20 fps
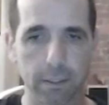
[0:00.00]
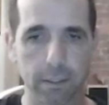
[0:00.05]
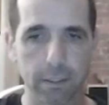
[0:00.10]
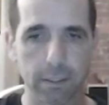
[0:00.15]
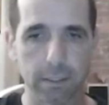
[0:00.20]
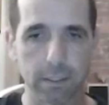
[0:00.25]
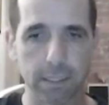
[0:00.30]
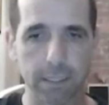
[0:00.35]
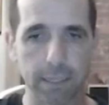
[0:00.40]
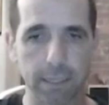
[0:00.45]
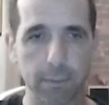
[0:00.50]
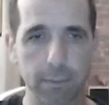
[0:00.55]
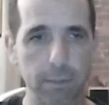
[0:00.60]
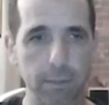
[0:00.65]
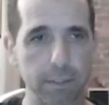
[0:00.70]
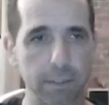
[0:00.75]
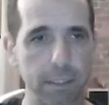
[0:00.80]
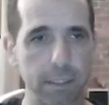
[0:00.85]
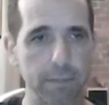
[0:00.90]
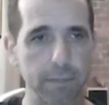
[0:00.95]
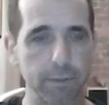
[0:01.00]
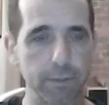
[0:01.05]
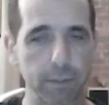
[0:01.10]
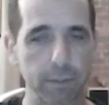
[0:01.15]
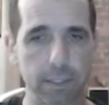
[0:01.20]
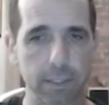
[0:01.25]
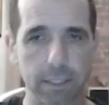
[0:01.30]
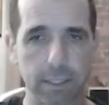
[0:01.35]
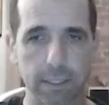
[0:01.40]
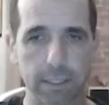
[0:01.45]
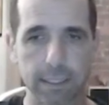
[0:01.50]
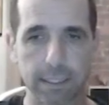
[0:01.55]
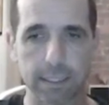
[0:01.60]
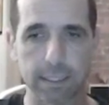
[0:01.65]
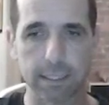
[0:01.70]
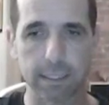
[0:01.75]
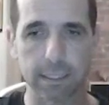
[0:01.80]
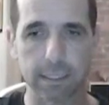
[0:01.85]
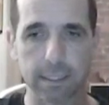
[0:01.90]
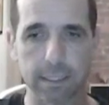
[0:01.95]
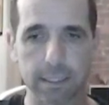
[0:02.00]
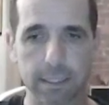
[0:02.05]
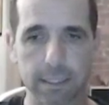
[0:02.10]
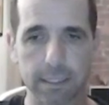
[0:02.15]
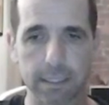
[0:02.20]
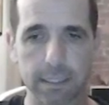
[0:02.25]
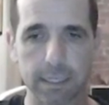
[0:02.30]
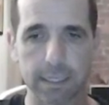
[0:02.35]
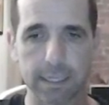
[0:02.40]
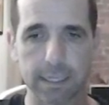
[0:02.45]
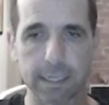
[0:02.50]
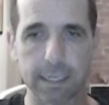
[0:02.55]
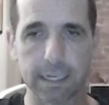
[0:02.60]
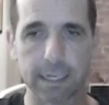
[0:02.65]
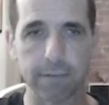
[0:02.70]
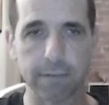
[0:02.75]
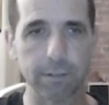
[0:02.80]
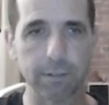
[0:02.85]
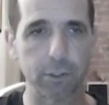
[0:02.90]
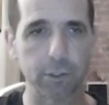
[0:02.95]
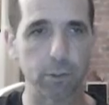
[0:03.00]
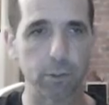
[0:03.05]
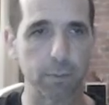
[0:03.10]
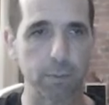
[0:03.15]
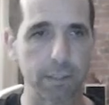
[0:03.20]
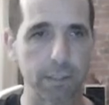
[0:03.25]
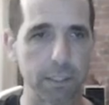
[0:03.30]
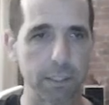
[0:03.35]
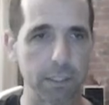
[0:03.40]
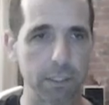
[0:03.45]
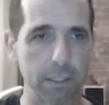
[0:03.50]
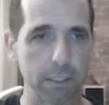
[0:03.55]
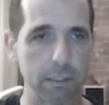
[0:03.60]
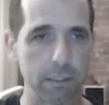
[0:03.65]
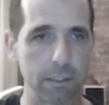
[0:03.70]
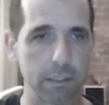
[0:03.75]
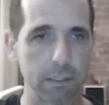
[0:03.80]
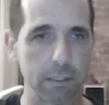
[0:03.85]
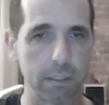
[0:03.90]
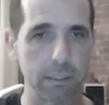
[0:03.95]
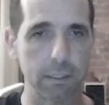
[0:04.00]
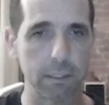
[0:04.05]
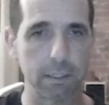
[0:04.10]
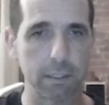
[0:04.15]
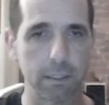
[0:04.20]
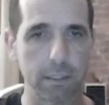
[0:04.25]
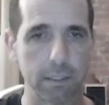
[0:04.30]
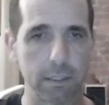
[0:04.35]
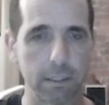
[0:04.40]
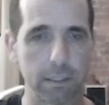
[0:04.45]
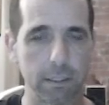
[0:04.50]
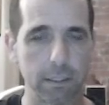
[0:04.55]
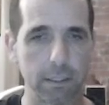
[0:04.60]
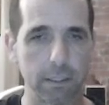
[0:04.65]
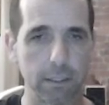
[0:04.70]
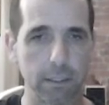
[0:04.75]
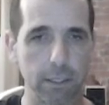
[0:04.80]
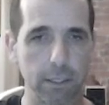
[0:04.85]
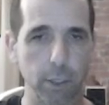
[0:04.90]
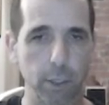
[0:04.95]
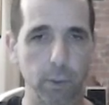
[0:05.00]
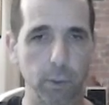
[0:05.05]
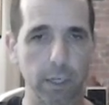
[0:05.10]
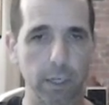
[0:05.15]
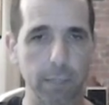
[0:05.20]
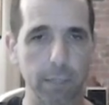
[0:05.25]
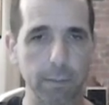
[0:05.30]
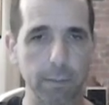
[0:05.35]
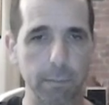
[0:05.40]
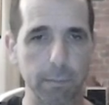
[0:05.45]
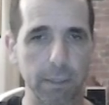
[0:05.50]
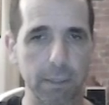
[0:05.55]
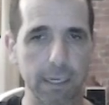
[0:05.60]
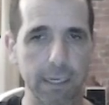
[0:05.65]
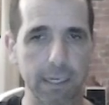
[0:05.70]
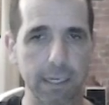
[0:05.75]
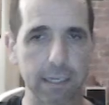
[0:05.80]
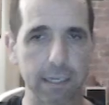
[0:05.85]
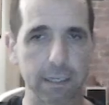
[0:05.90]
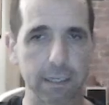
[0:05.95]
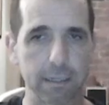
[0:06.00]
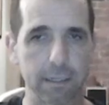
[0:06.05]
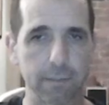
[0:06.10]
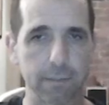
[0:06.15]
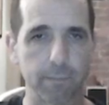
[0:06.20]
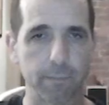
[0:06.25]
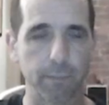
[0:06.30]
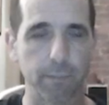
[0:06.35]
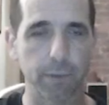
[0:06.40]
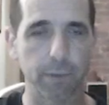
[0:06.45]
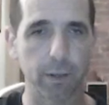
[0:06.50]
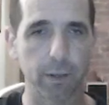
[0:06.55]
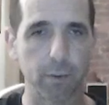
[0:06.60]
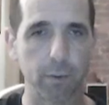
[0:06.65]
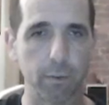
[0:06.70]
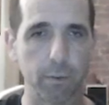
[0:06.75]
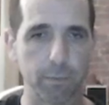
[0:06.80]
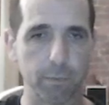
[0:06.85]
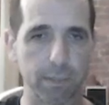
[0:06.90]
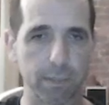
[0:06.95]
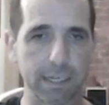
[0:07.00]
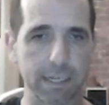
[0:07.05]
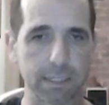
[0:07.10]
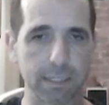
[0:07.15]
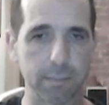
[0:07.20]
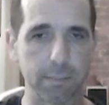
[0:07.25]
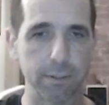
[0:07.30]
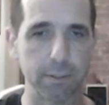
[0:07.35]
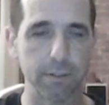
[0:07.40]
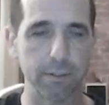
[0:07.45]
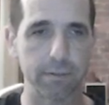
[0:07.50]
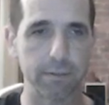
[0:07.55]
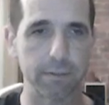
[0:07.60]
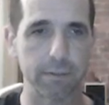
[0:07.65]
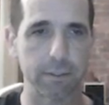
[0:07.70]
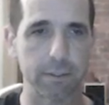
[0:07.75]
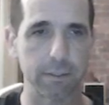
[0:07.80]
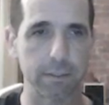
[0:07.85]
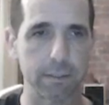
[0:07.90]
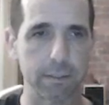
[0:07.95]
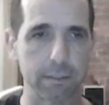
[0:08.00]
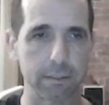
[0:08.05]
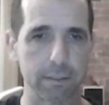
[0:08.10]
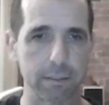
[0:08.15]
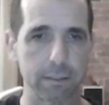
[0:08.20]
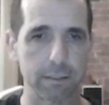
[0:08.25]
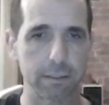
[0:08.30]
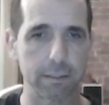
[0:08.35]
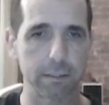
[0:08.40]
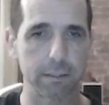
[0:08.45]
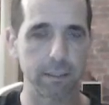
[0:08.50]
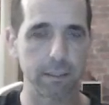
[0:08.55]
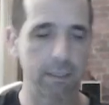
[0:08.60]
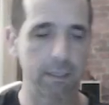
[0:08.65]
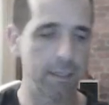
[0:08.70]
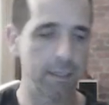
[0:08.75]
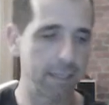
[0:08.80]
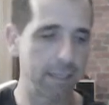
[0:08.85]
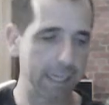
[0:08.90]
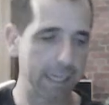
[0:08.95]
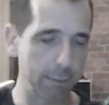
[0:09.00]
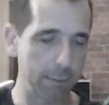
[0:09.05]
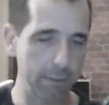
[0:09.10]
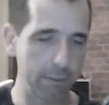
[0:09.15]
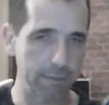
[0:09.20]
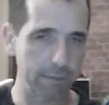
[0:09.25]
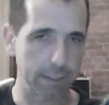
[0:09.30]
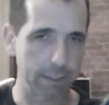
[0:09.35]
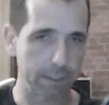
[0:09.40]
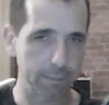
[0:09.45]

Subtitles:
So yeah, well done if you decided that in that original position that you were going to be black with black to move. However,